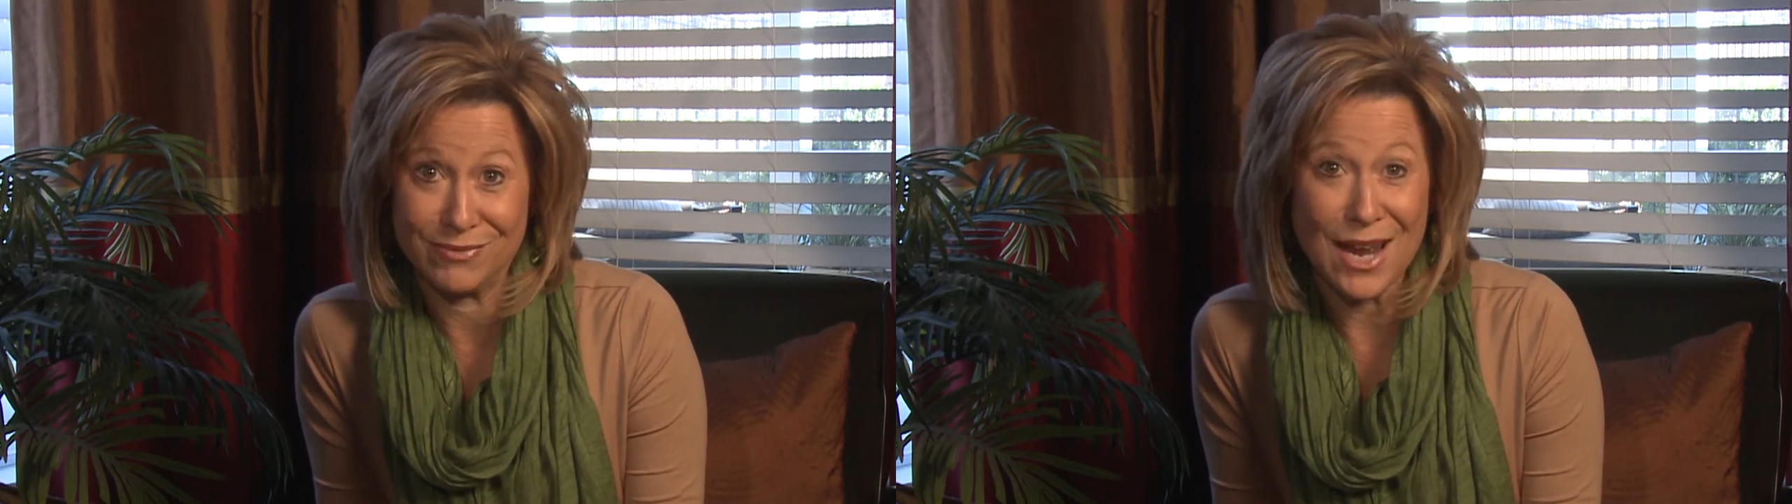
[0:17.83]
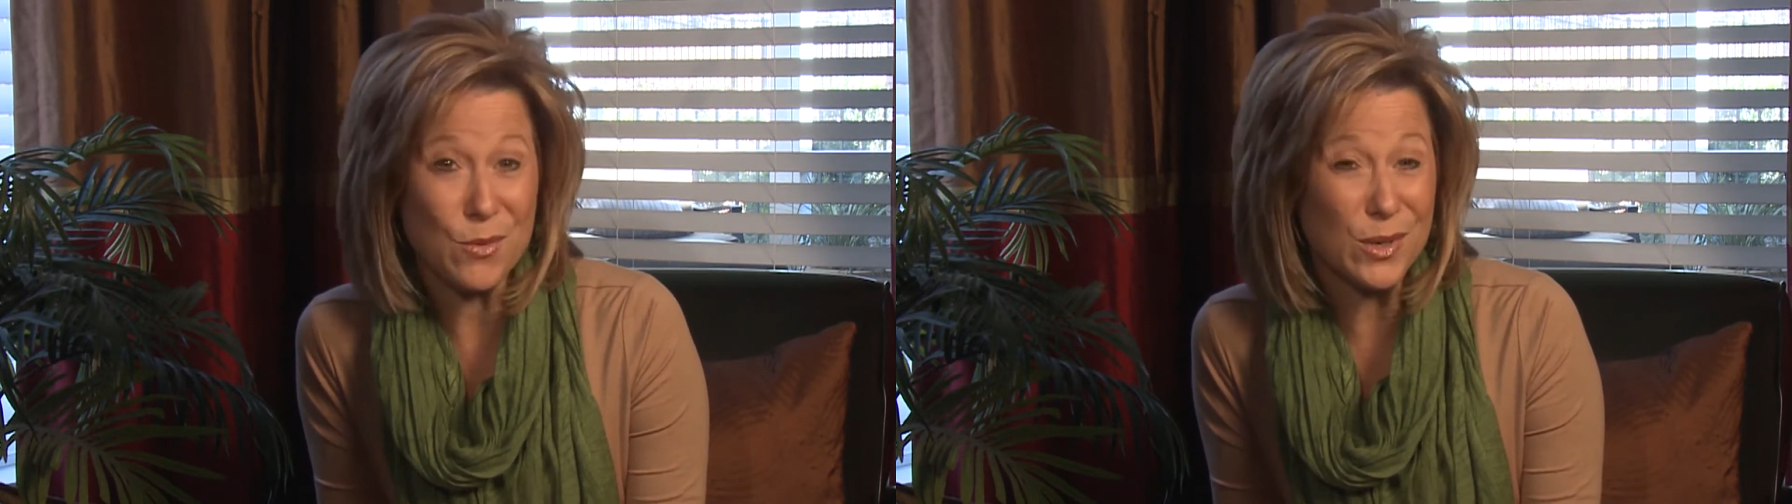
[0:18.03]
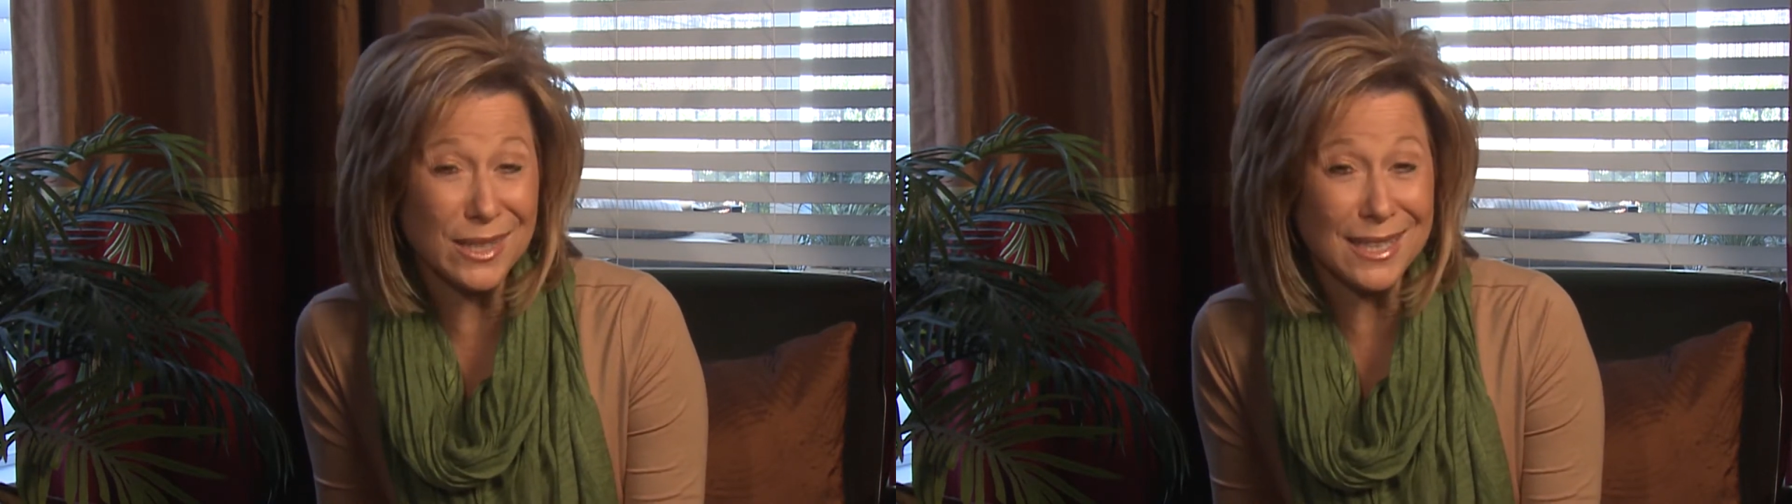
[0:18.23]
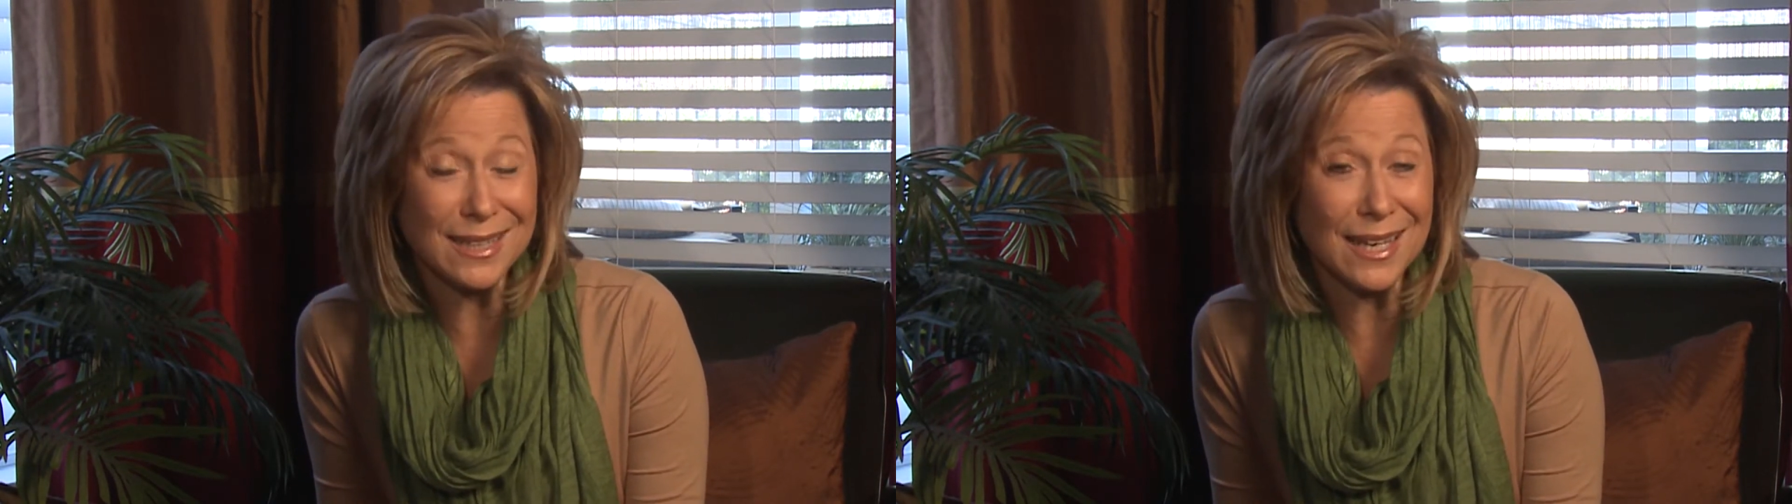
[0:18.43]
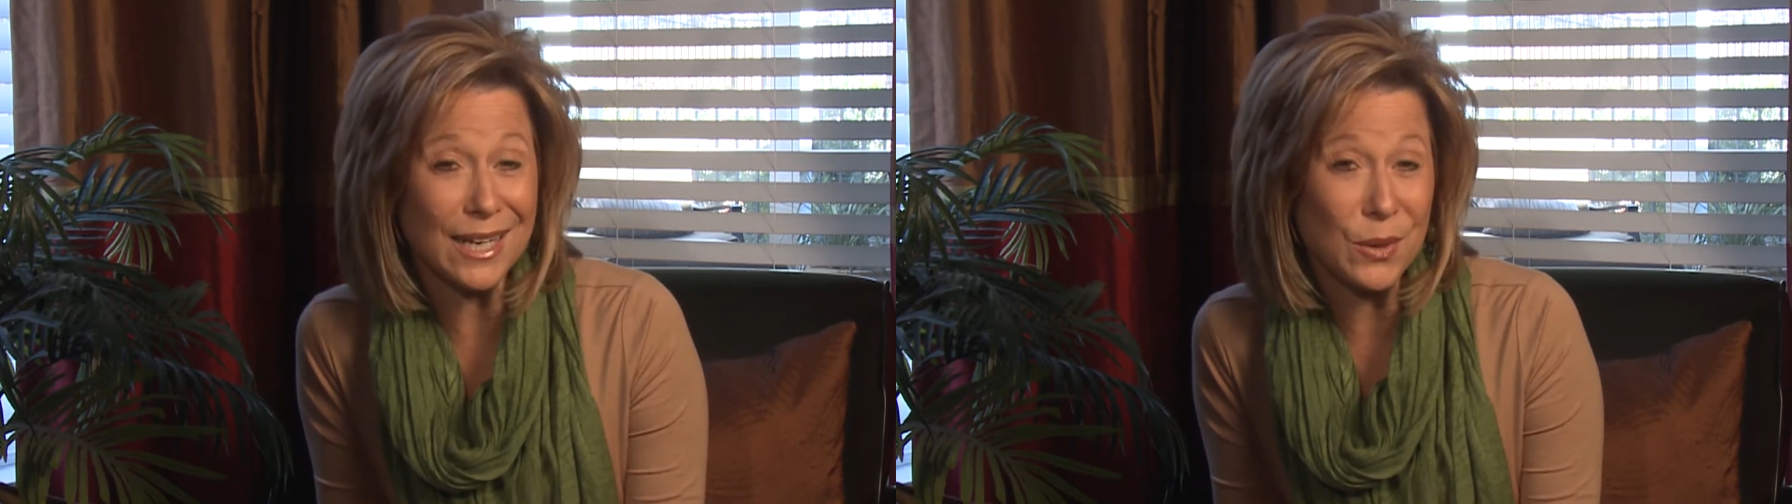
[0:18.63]
I really
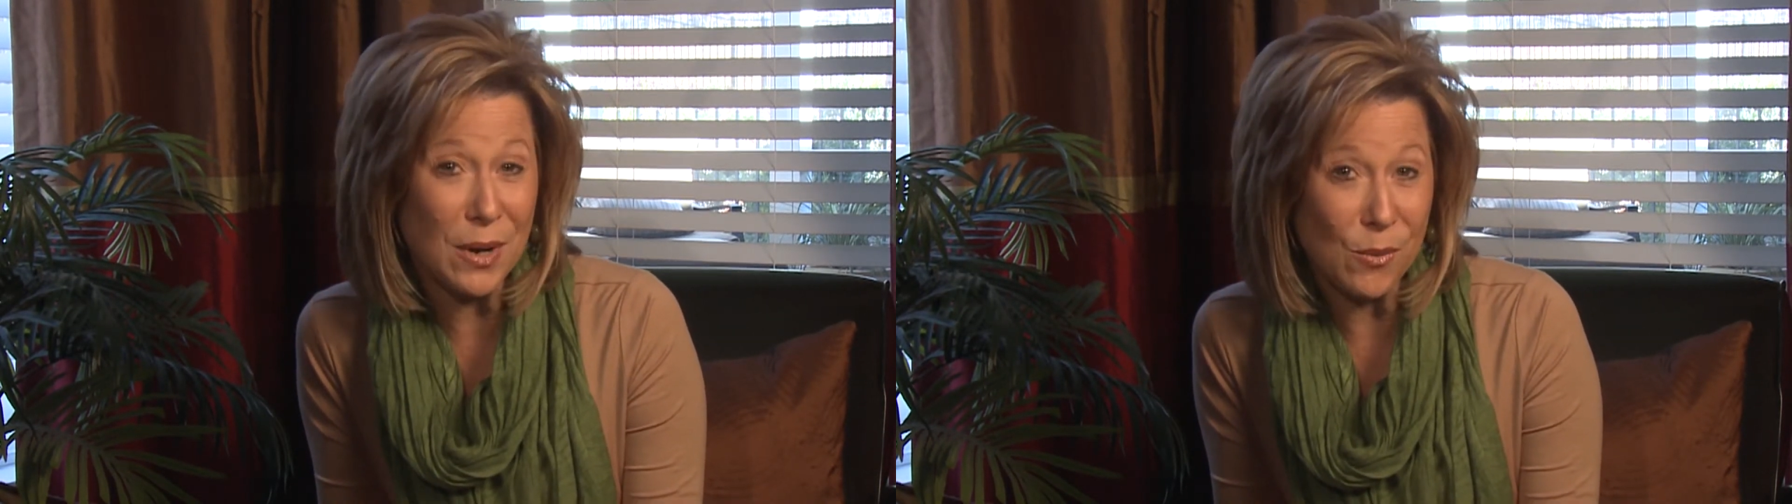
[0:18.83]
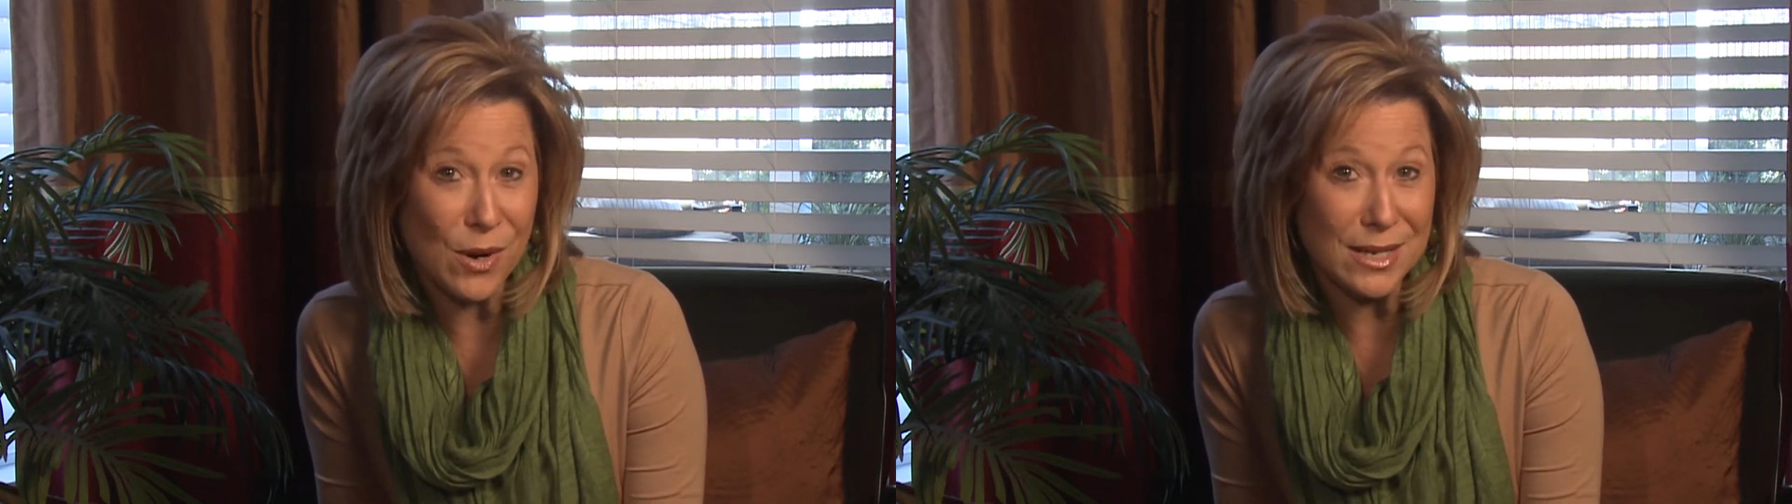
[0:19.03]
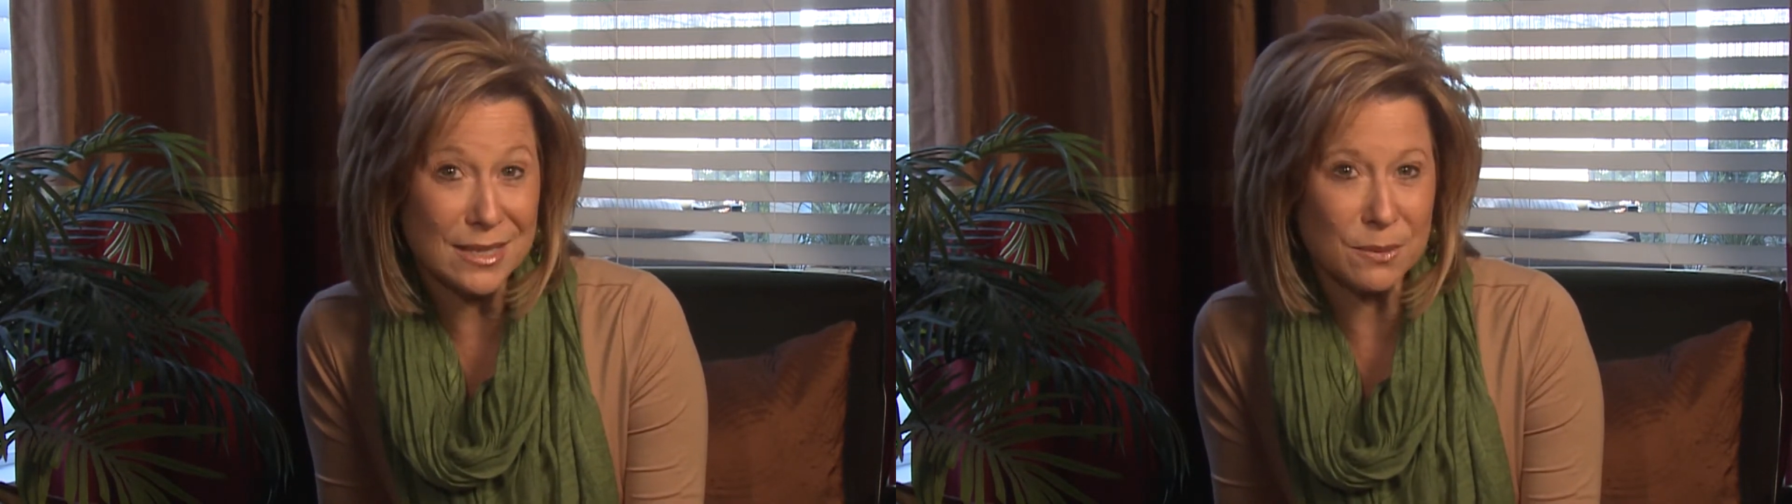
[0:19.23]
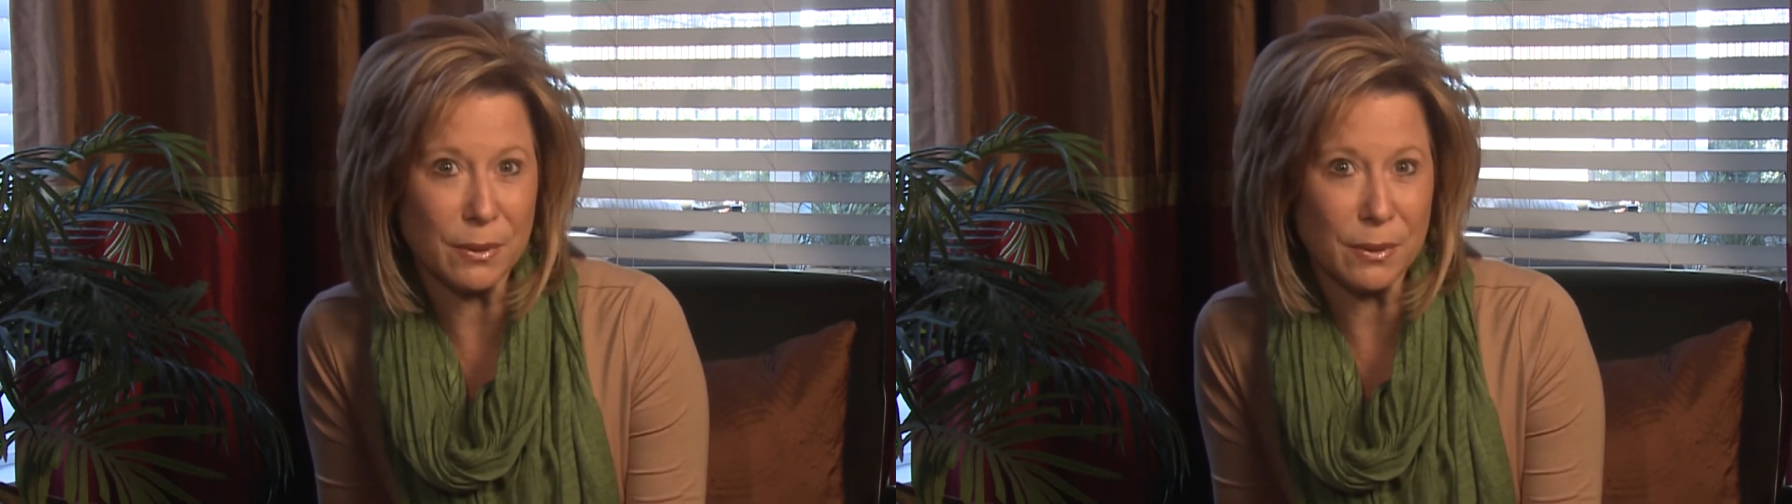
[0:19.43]
didn't like who I was,